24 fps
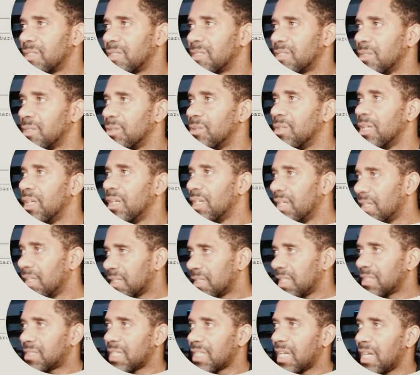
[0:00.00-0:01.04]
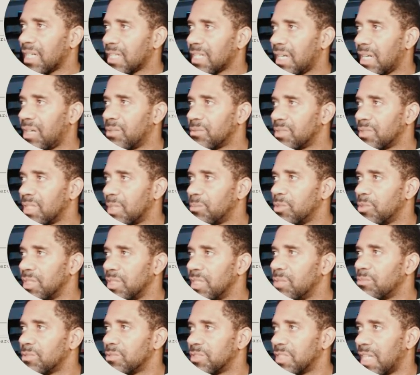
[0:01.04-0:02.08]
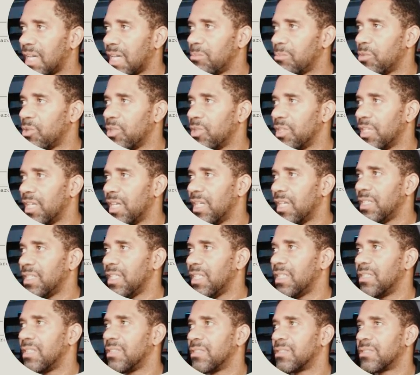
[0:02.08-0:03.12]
So that's our count double equals 9.98.